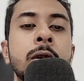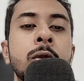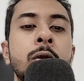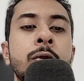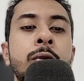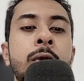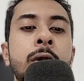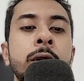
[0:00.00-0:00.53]
So
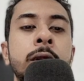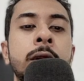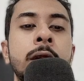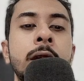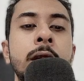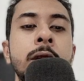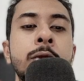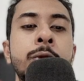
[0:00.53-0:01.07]
for
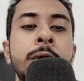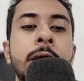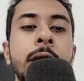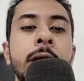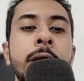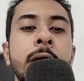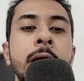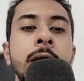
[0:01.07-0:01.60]
these, we
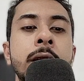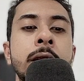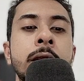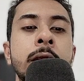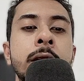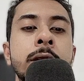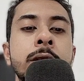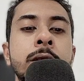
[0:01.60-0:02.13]
can write it
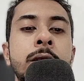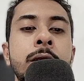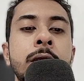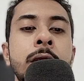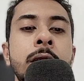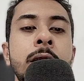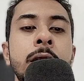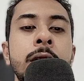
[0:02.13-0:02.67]
as
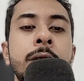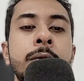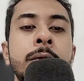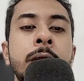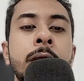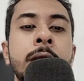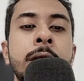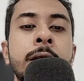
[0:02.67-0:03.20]
3.
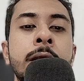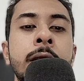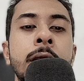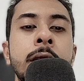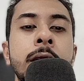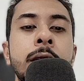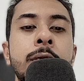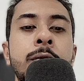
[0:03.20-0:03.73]
We can
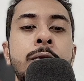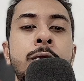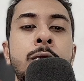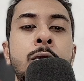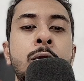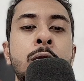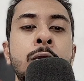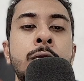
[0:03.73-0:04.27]
write
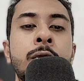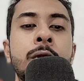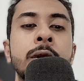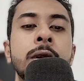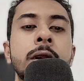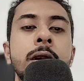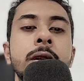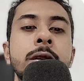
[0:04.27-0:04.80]
4 for
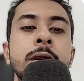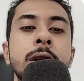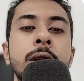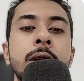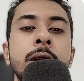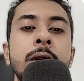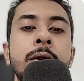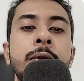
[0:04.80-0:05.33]
this.
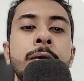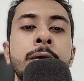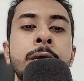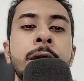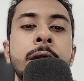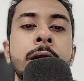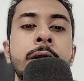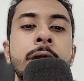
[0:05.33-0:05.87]
We
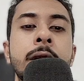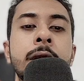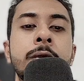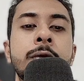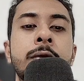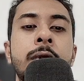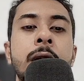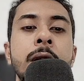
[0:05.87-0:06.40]
can write
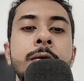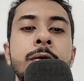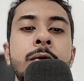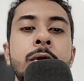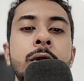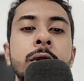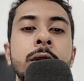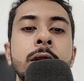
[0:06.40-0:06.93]
5
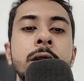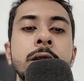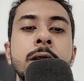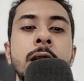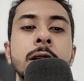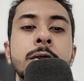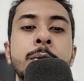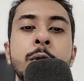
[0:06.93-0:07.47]
for this.
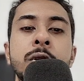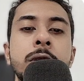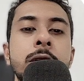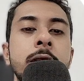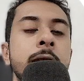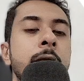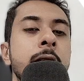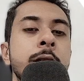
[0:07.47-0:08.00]
Last pause. These
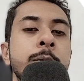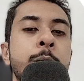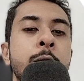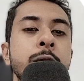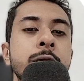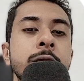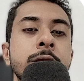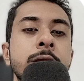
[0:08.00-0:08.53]
are last
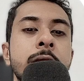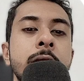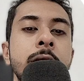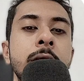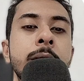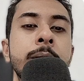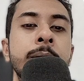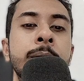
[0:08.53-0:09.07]
pauses, right?
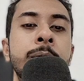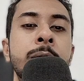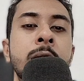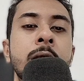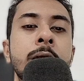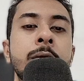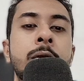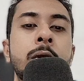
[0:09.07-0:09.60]

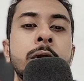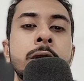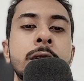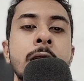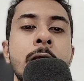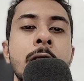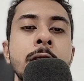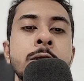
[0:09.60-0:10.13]
For this
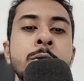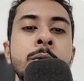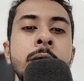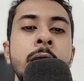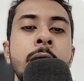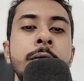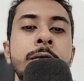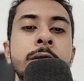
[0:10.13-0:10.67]
hash, we
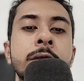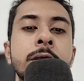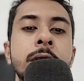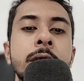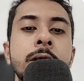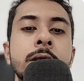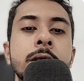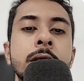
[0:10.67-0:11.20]
have
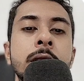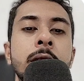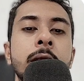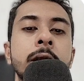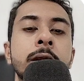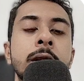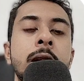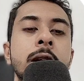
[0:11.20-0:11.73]
6.
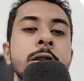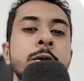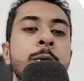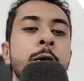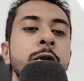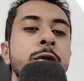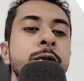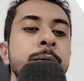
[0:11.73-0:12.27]
The last
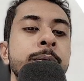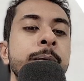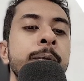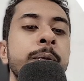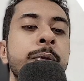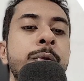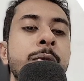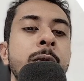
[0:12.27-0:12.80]
pause.
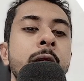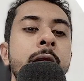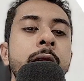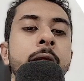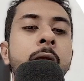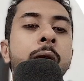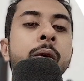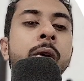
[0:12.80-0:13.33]

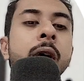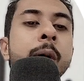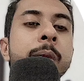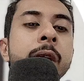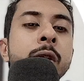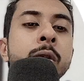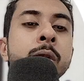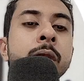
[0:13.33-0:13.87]
Now
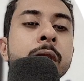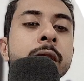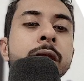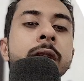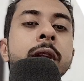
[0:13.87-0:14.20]
coming to this.